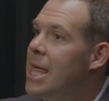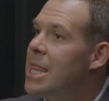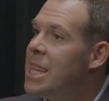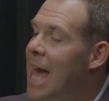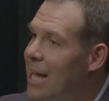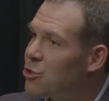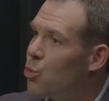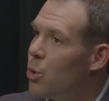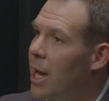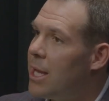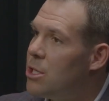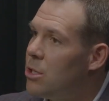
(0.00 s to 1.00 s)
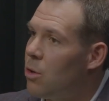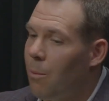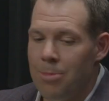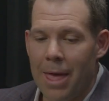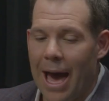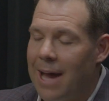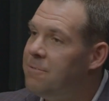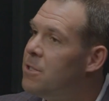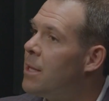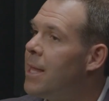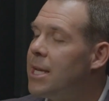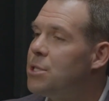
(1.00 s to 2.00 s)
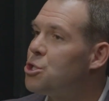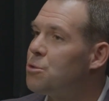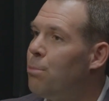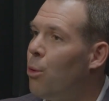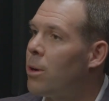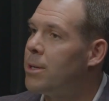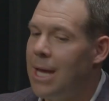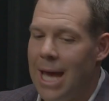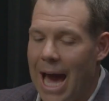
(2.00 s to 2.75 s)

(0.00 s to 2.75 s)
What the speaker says: That's what I do. I've done that in sport.